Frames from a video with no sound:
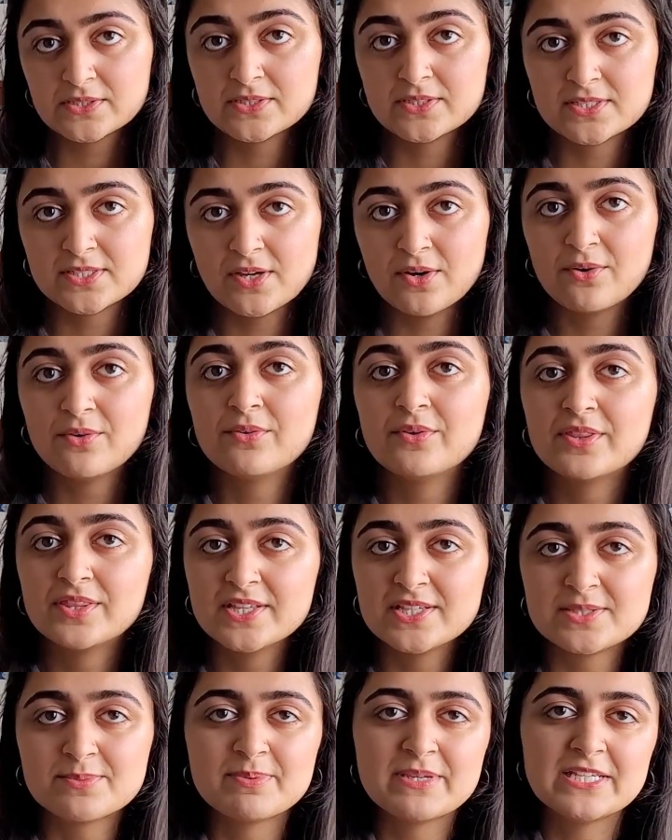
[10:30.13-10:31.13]
So
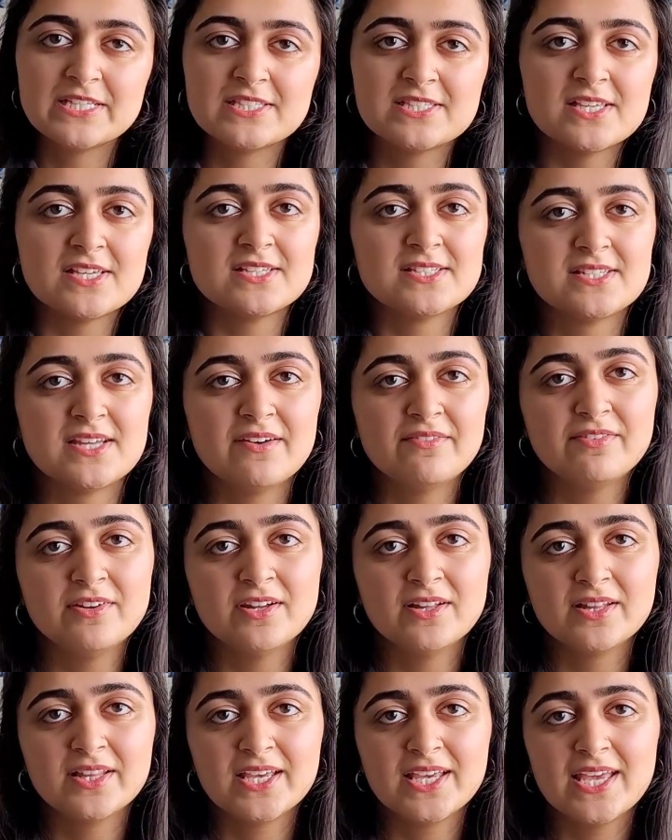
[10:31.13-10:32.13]
this piece is
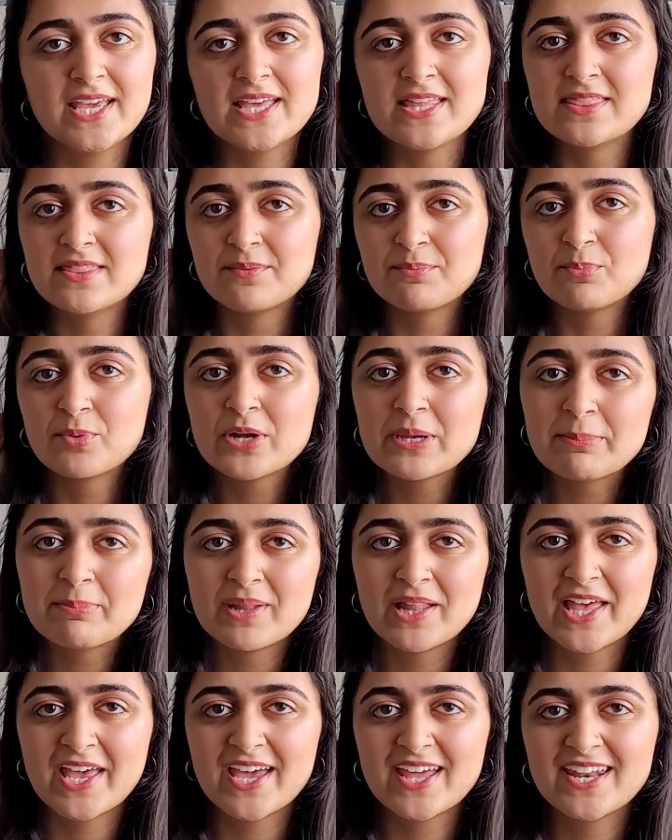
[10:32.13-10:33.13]
definitely in the
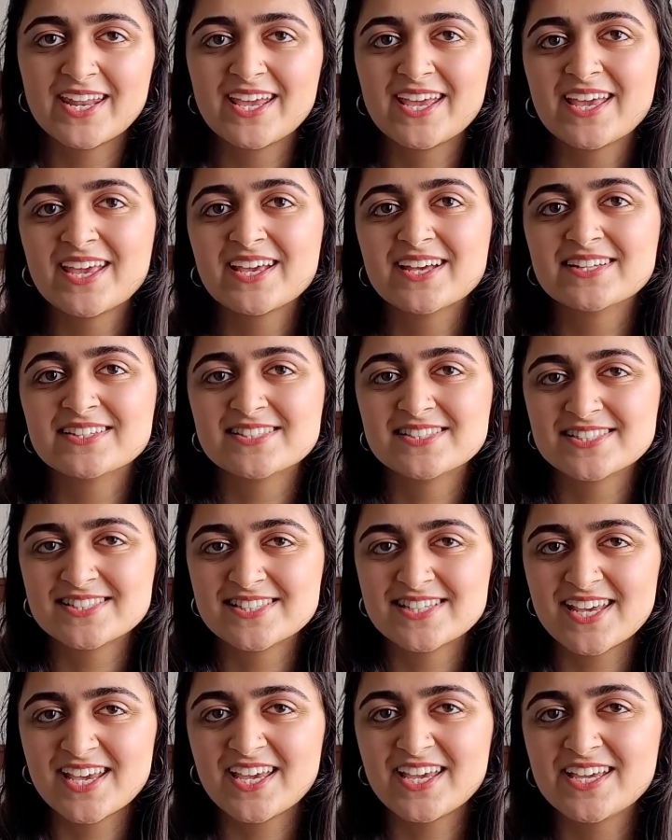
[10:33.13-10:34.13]
pre-planning
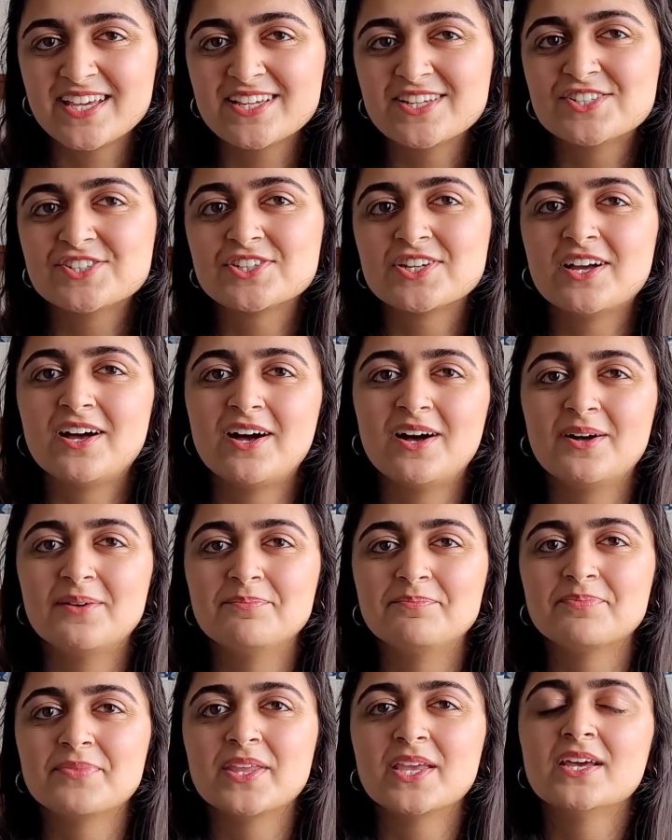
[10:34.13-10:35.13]
stage,
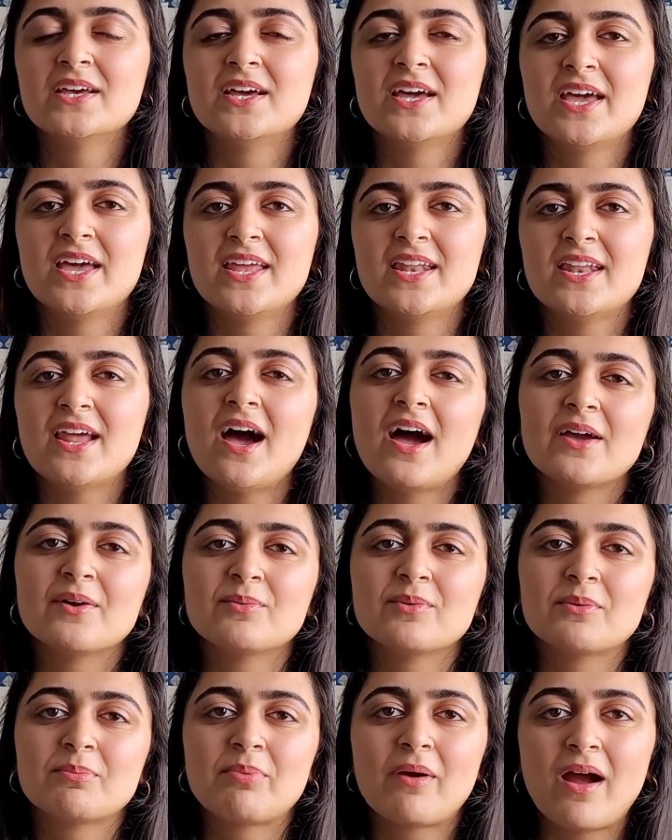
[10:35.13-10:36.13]
and I
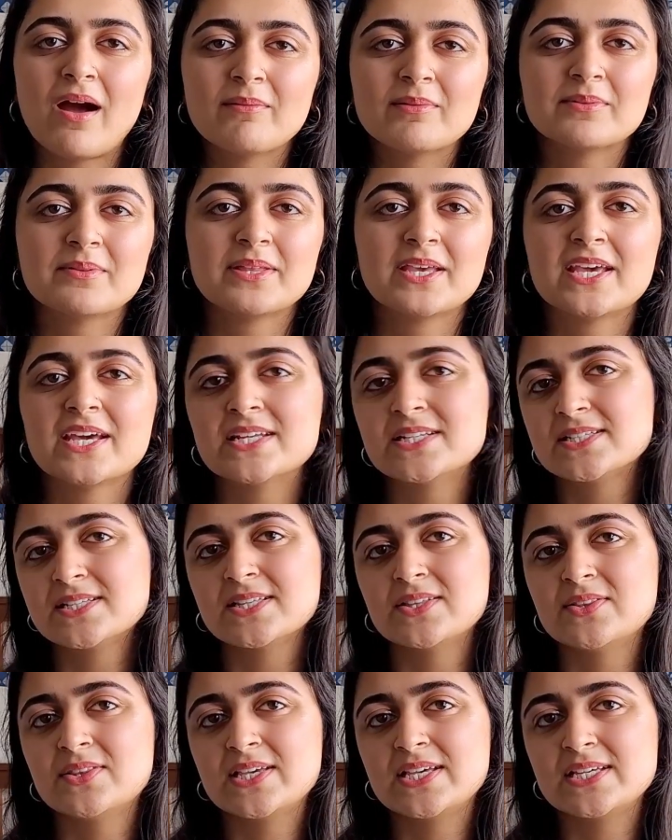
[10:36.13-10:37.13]
will probably get
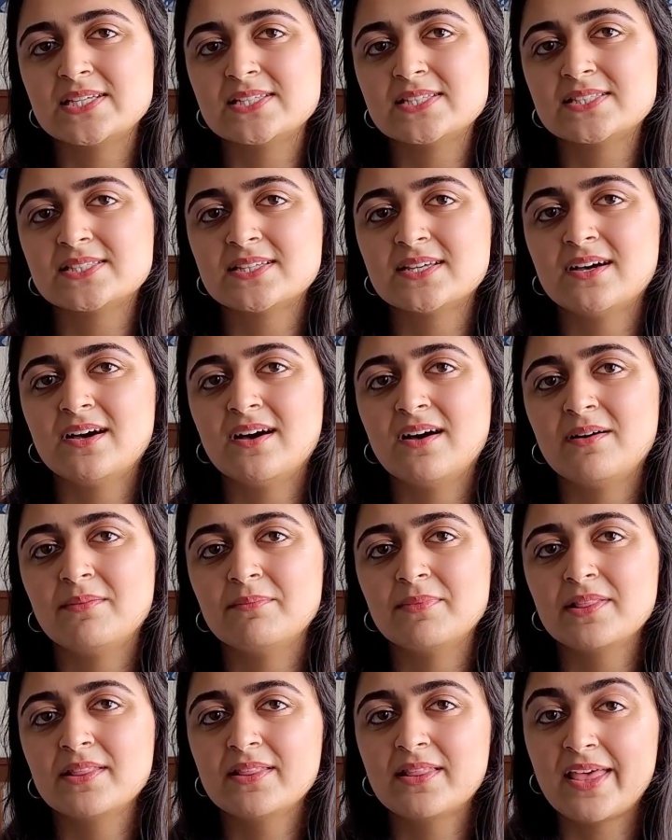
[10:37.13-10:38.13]
to this
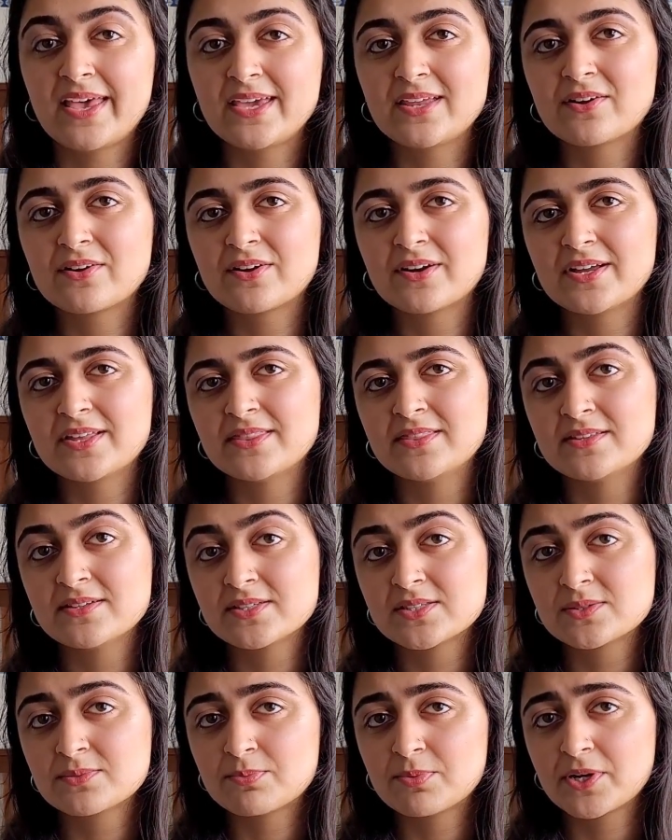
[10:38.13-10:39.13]
later in the
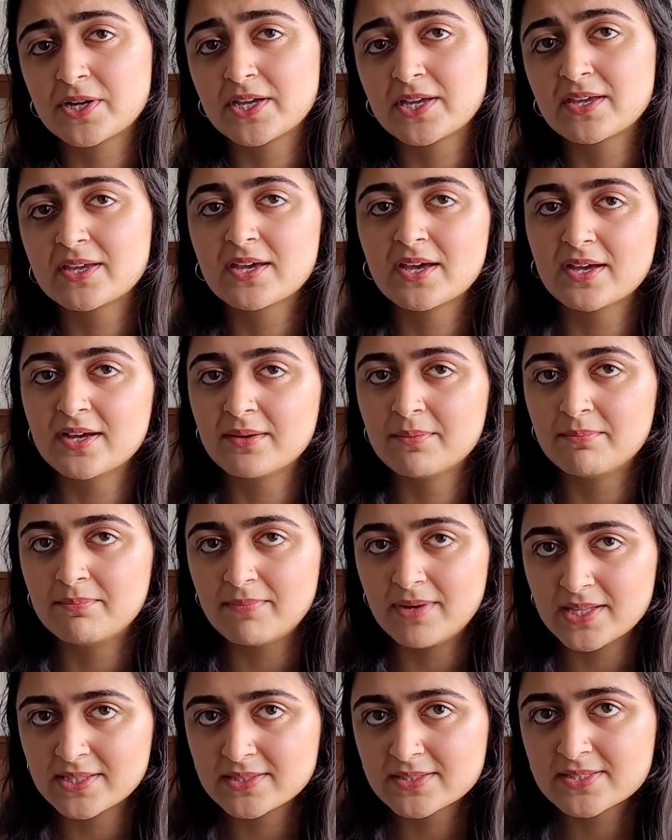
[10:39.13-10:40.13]
spring
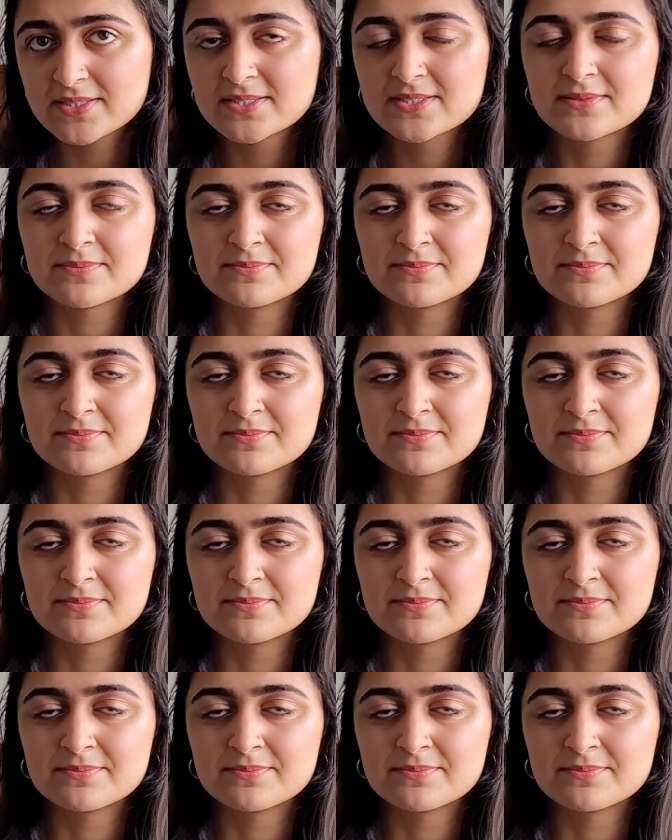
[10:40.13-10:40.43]
months.